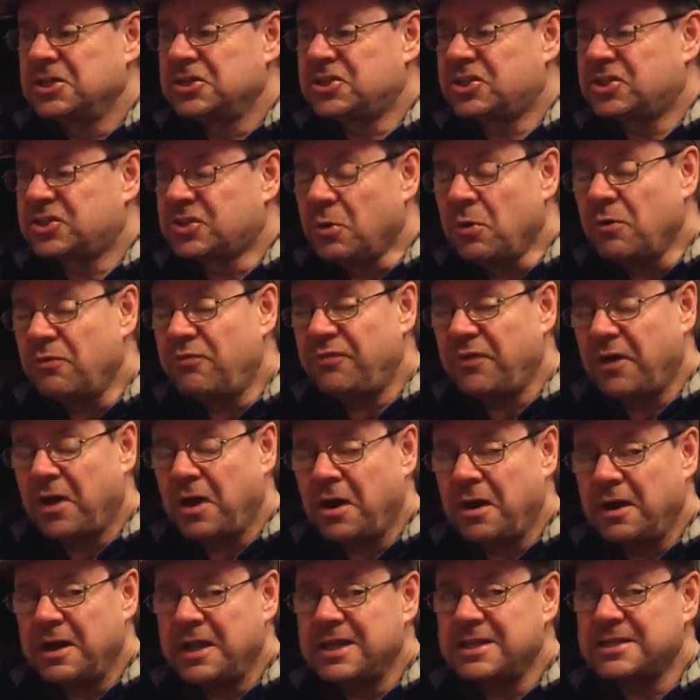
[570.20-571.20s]
so
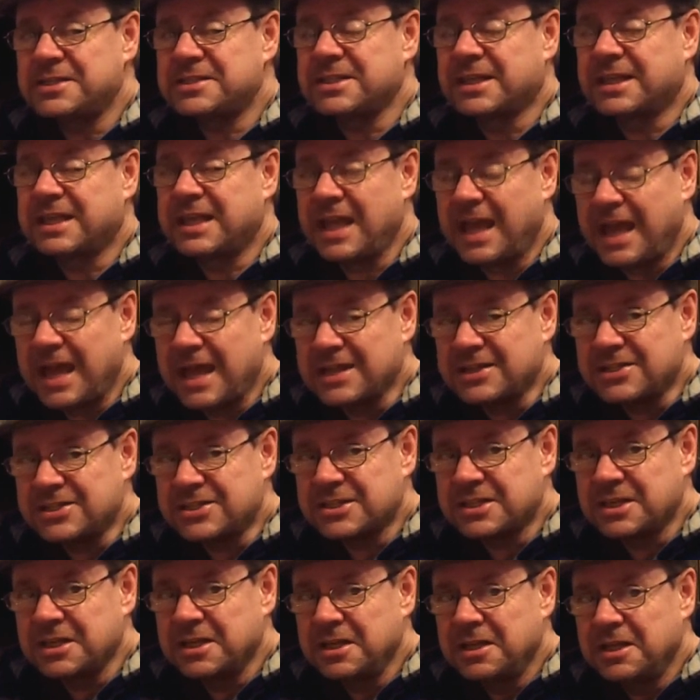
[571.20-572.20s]
far it's the
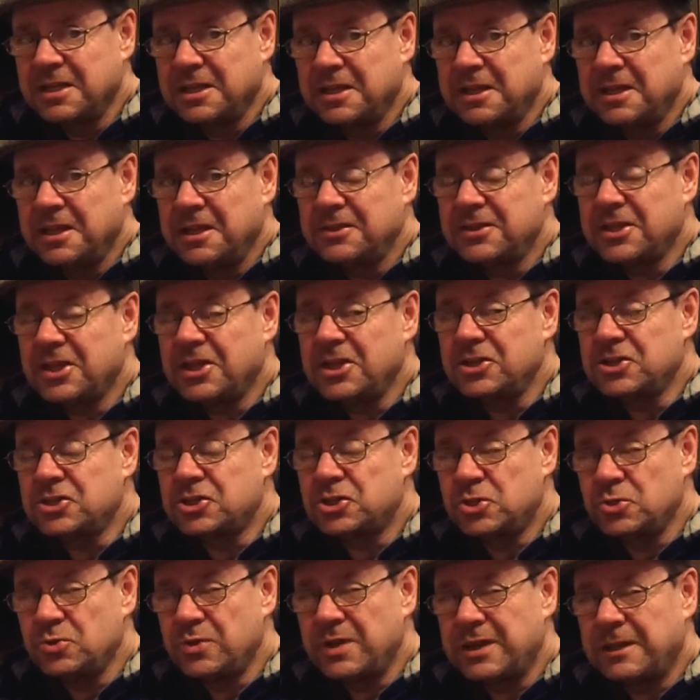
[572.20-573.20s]
cask that
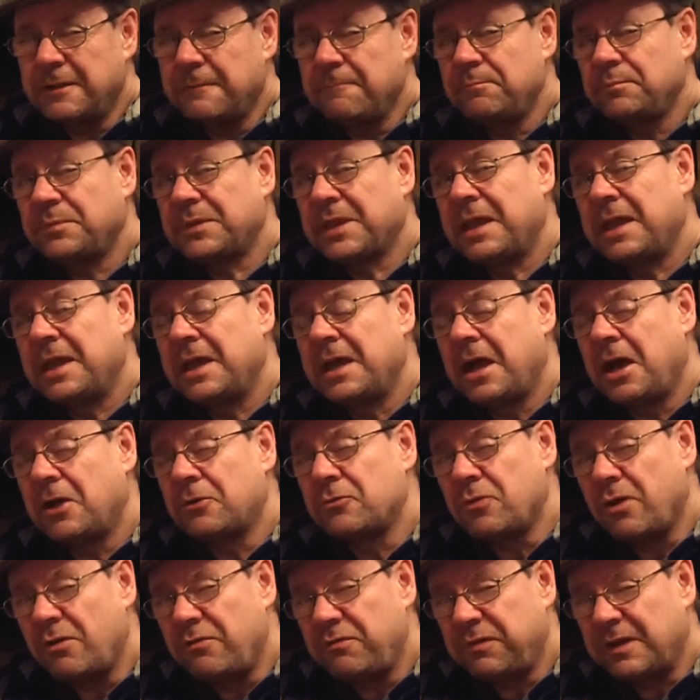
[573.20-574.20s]
is doing
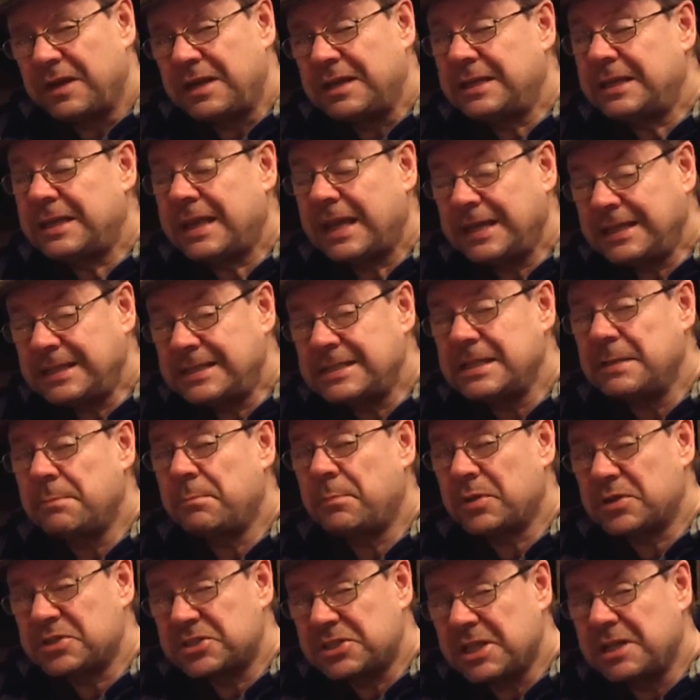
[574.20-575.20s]
roughly
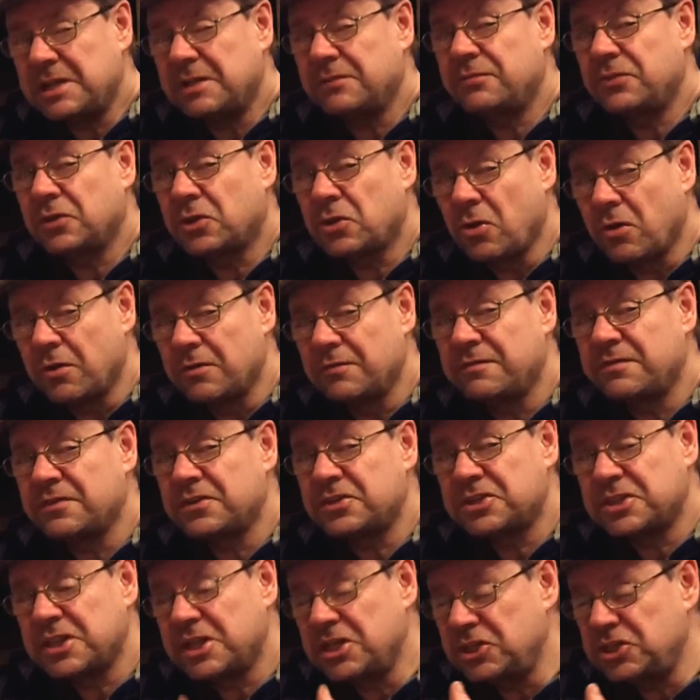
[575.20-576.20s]
90% of the
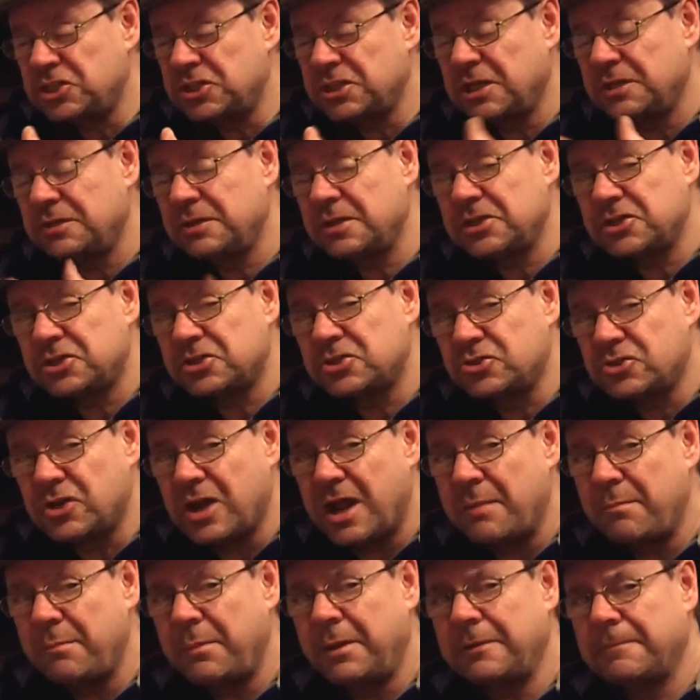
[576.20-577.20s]
conversation in this
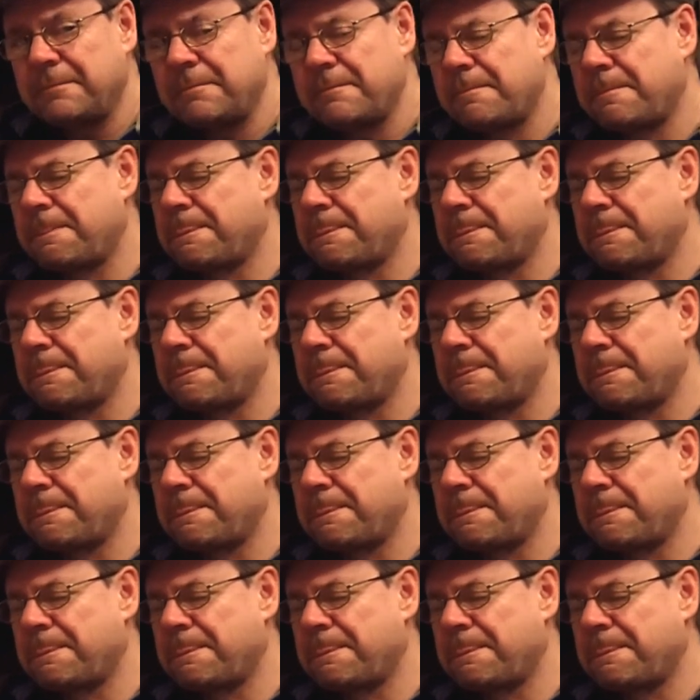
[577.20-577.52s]
dram.